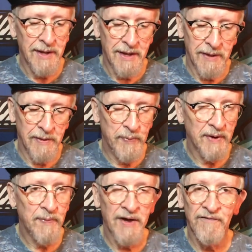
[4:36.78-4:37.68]
in the
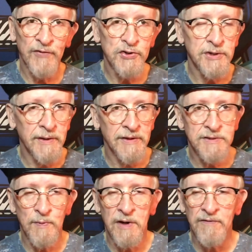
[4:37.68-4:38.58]
big band version, in the
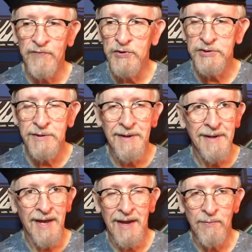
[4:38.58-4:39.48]
small version.
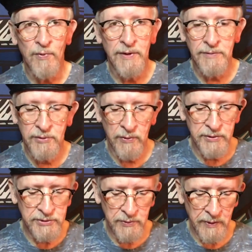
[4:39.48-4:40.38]
And what
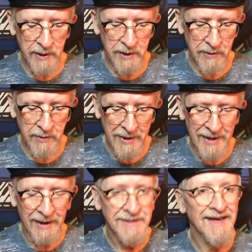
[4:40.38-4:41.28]
Tony's doing here,
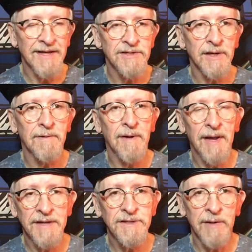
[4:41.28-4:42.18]
like I say, it's the
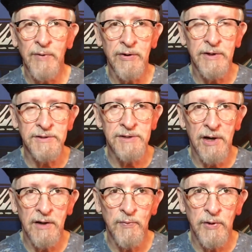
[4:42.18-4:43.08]
classic American
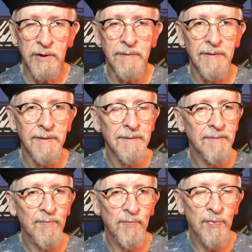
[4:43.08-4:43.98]
songbook
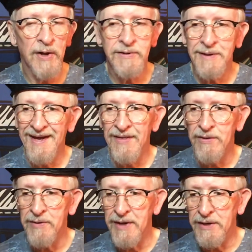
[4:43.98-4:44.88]
brought
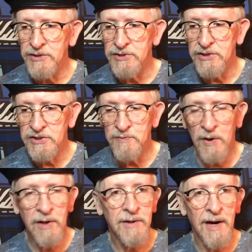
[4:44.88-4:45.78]
together in just a
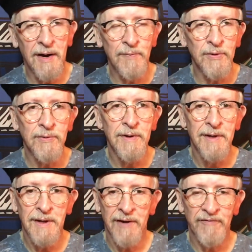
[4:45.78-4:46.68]
small combo,
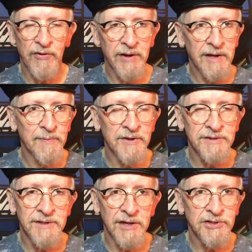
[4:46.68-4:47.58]
a very intimate
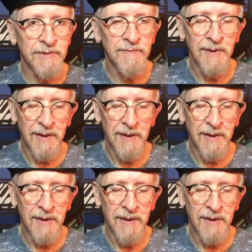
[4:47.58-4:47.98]
session.